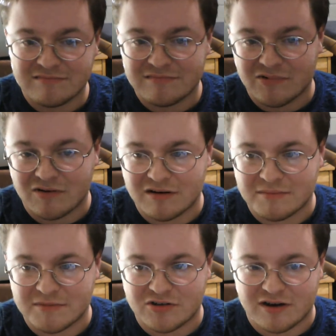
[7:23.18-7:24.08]
Or let
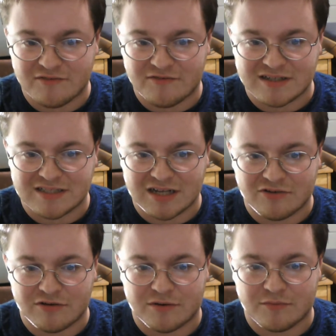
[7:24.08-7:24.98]
me try to fix that
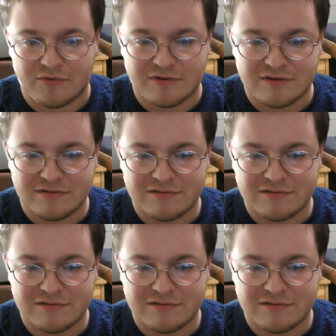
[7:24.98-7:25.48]
crooked one.